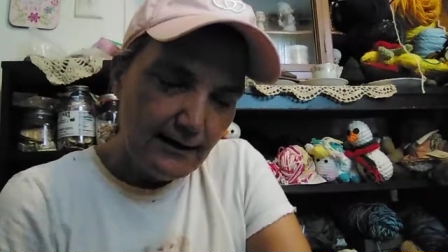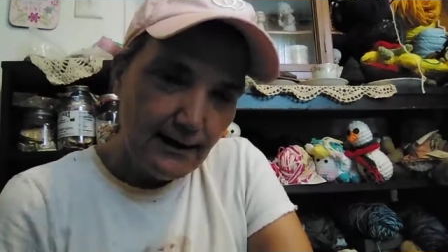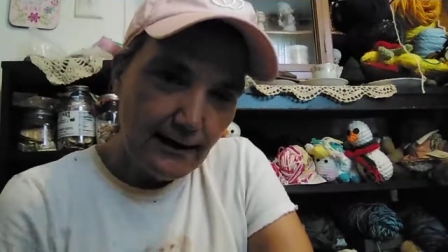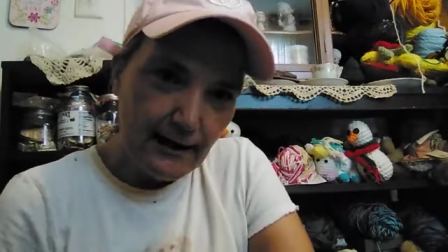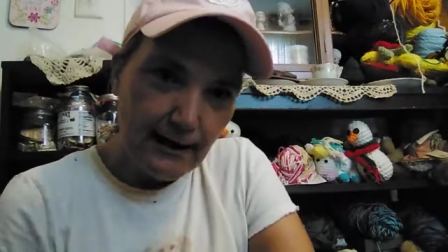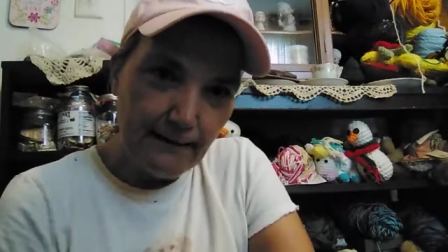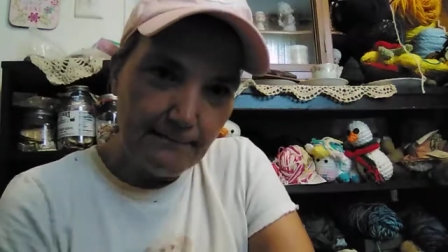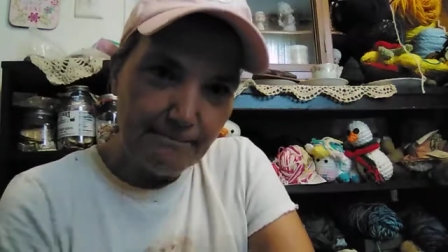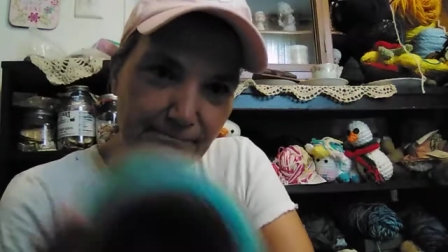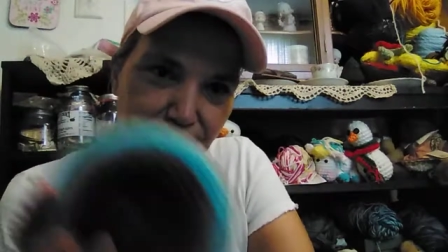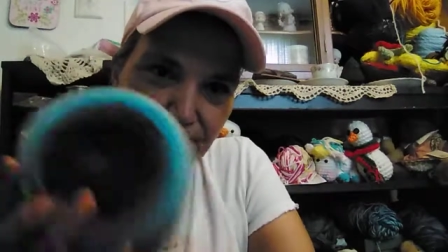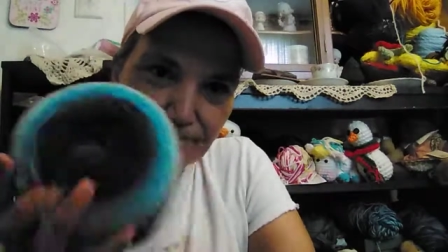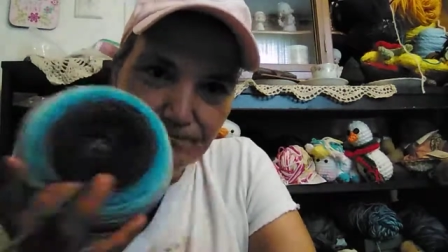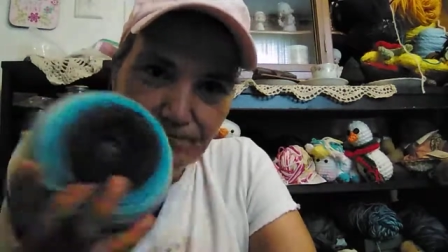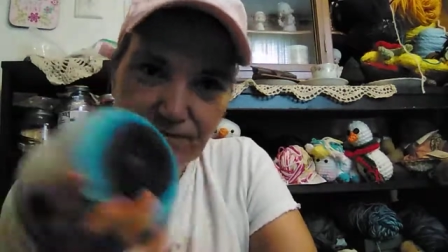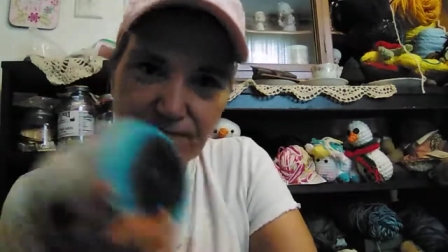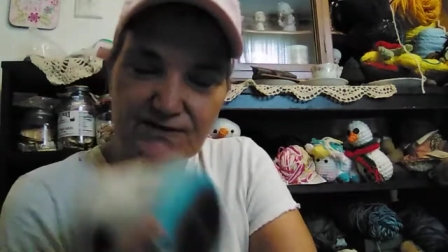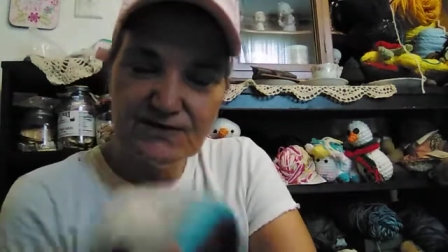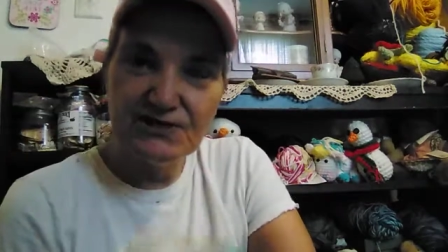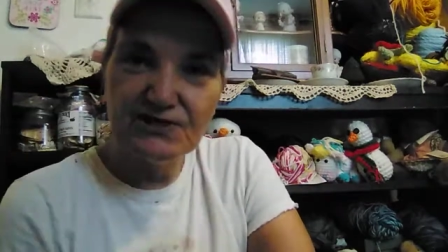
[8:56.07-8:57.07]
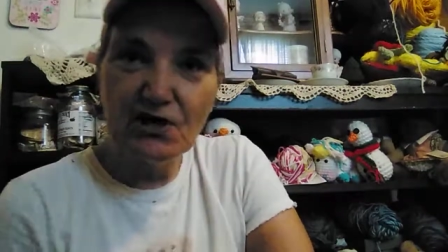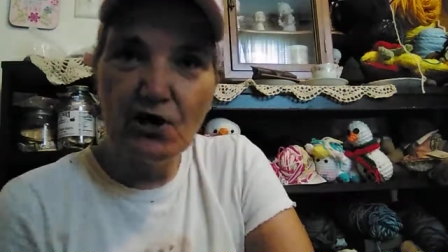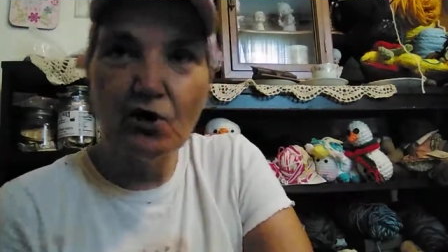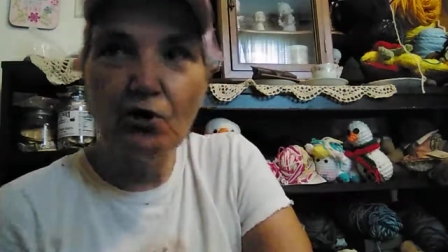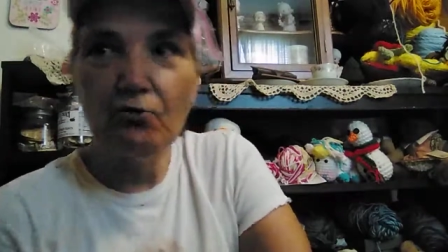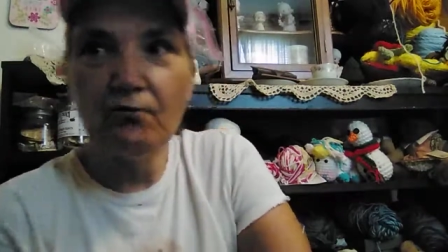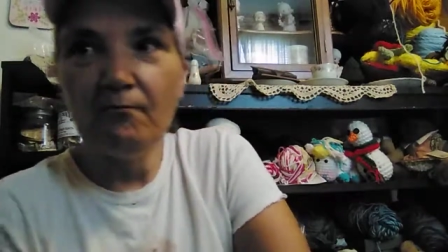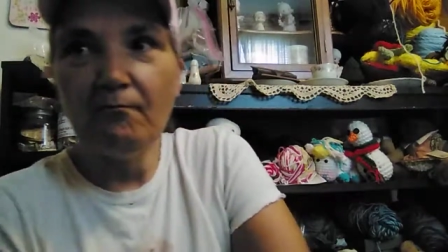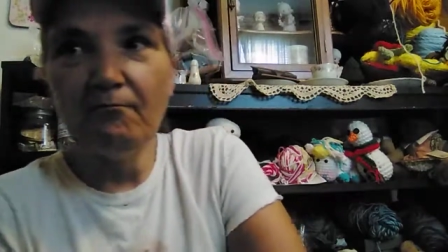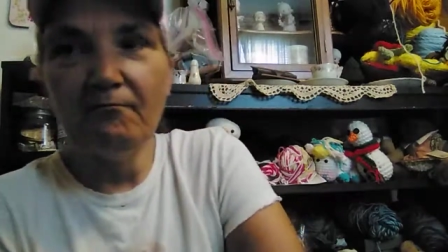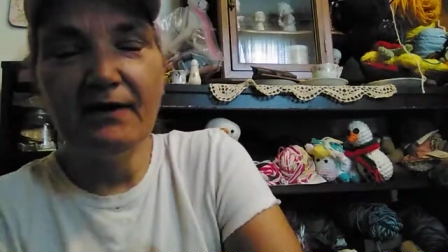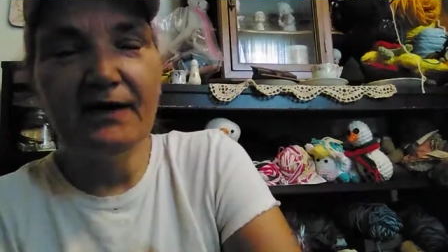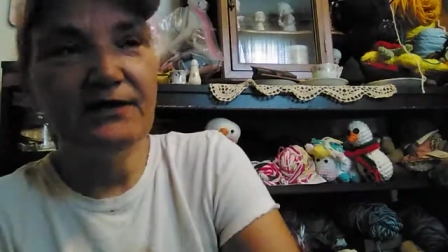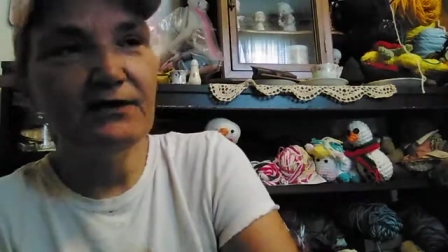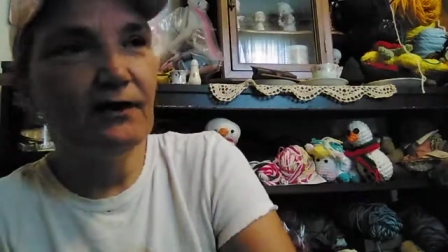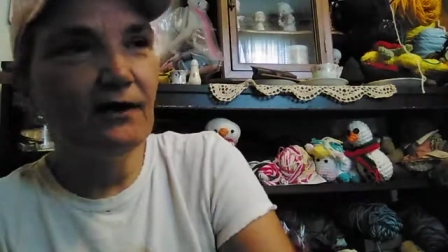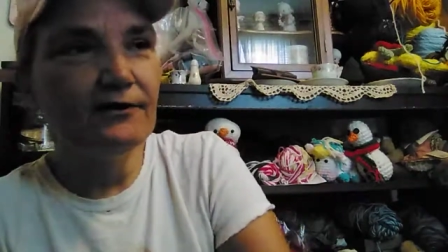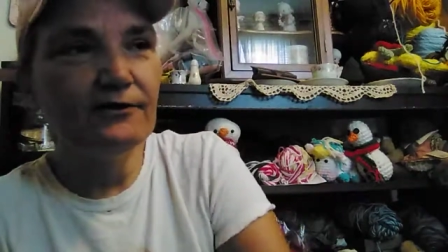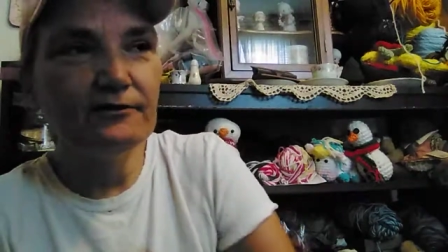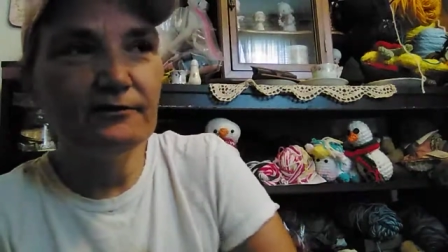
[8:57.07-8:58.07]
Um, so my
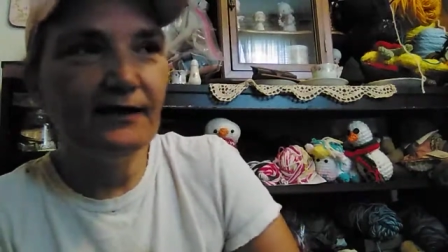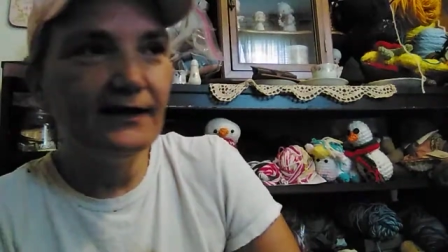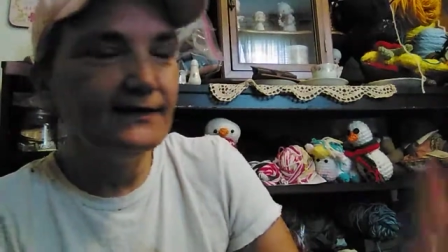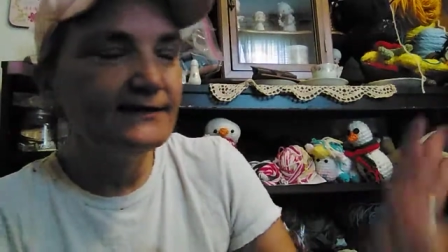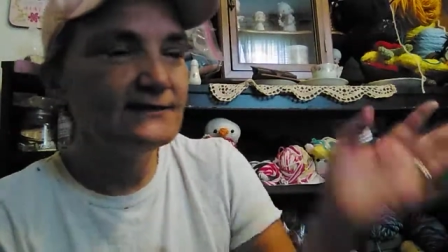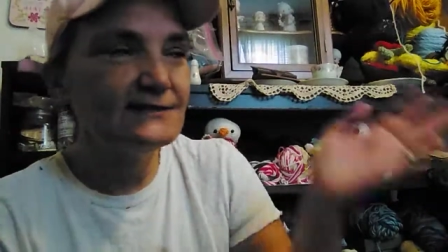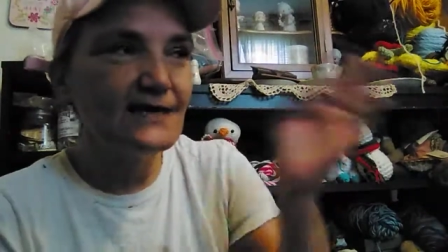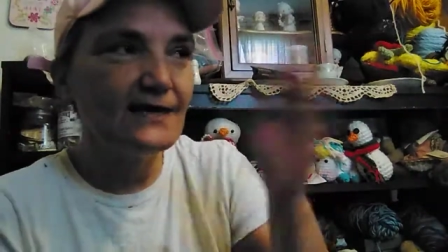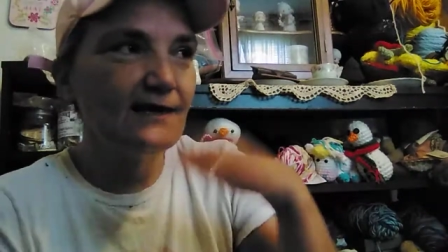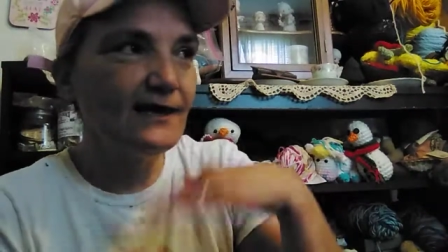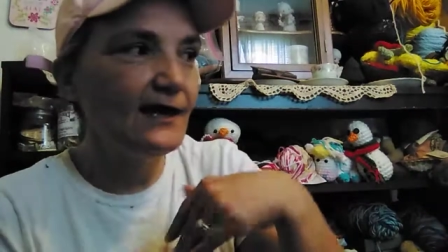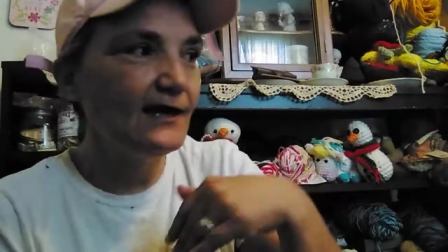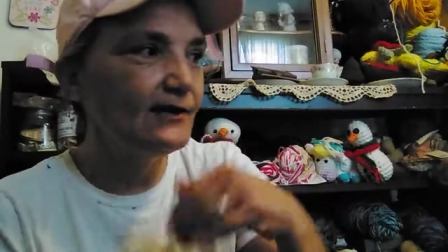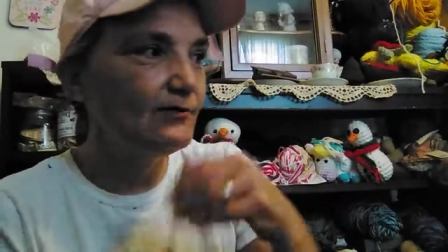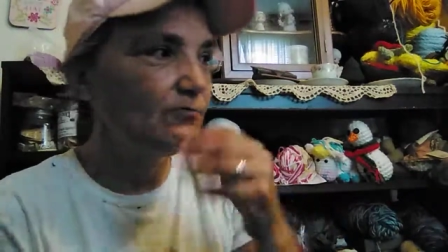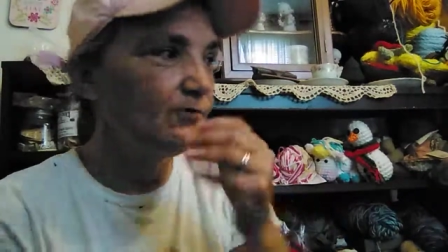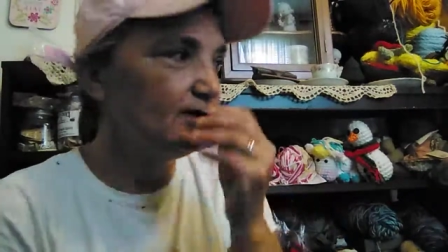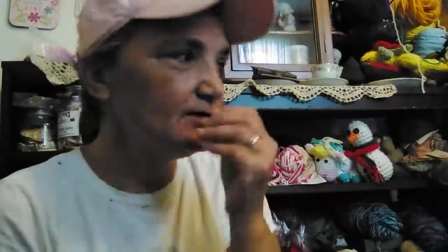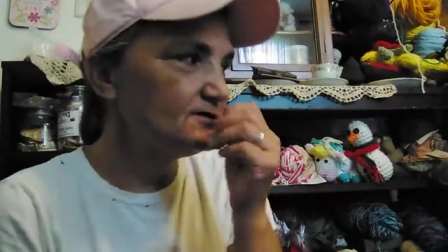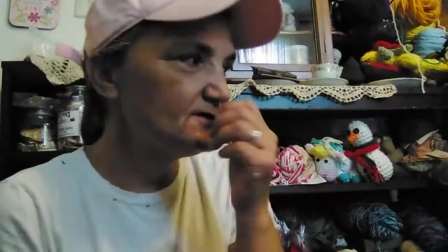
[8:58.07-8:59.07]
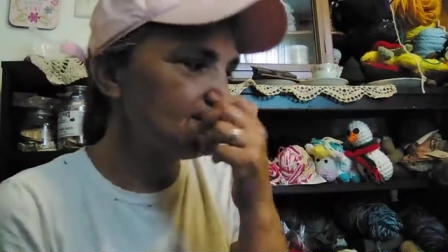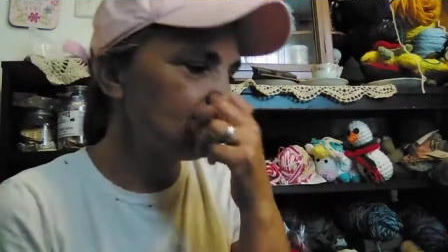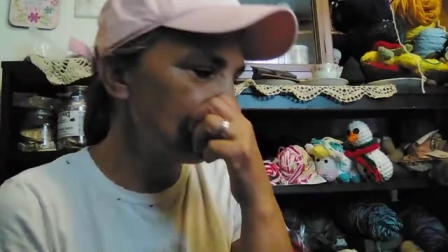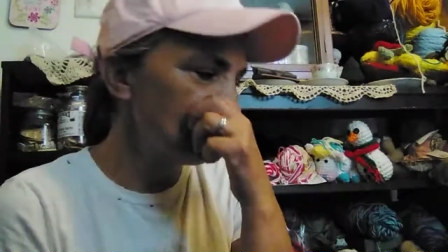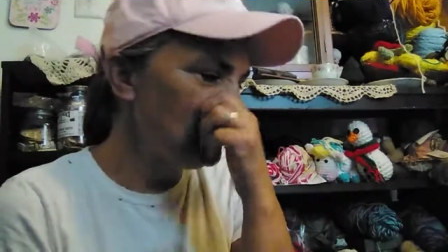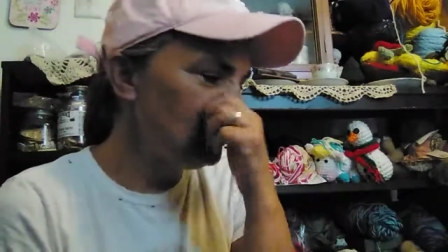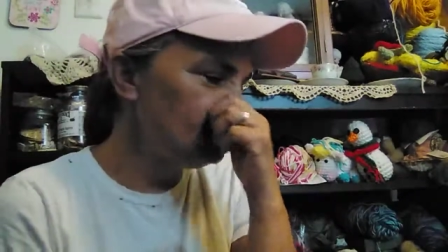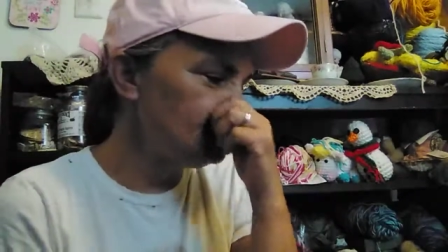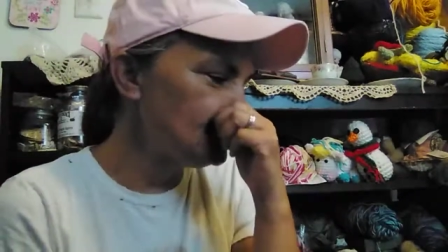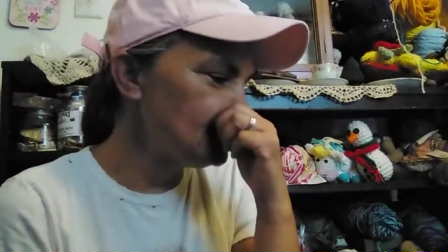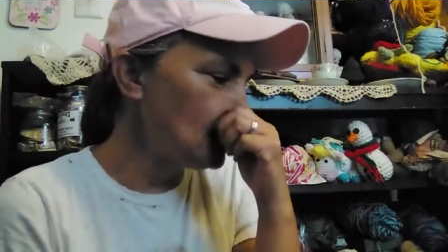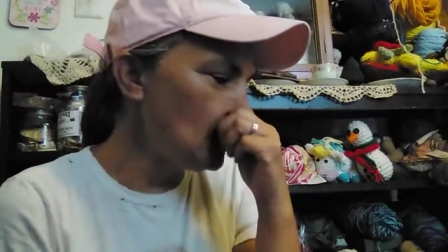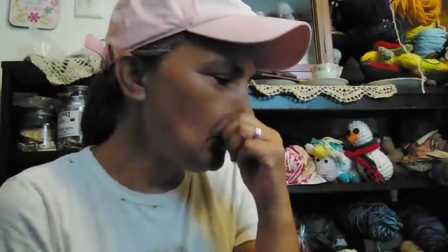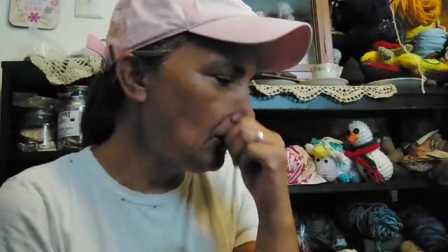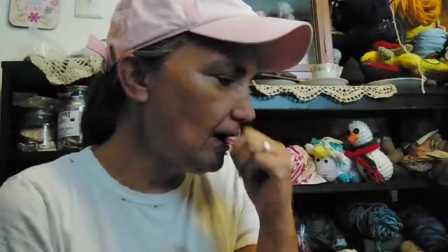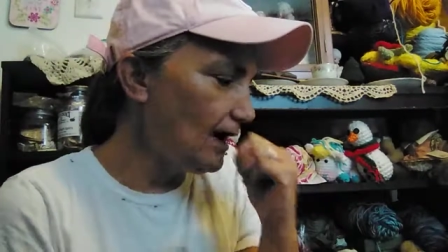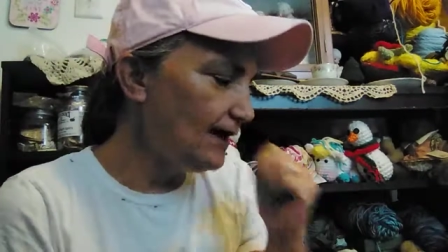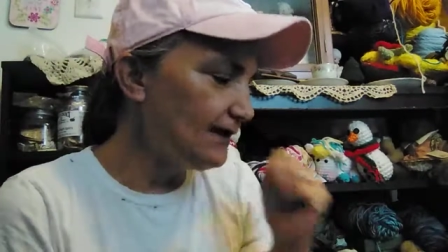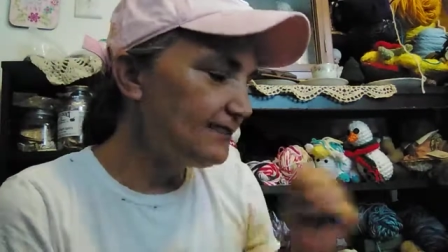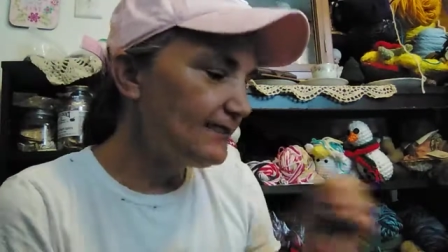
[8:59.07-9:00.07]
daughter likes that kind of weird stuff.
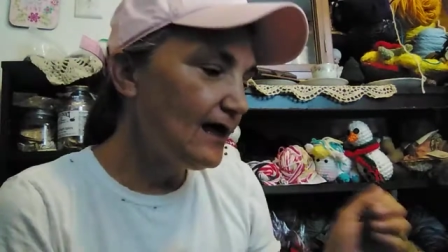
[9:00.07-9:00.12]
So I